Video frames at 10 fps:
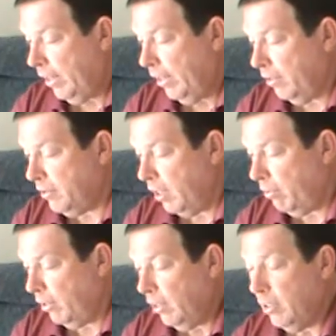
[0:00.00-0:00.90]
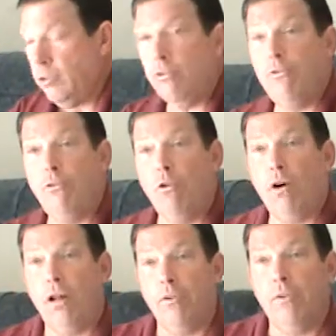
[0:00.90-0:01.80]
It'll double to
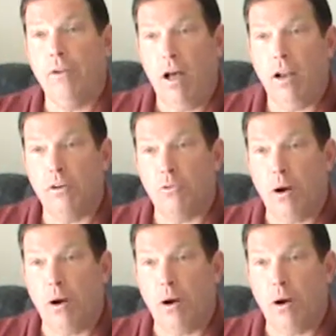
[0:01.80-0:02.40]
$400,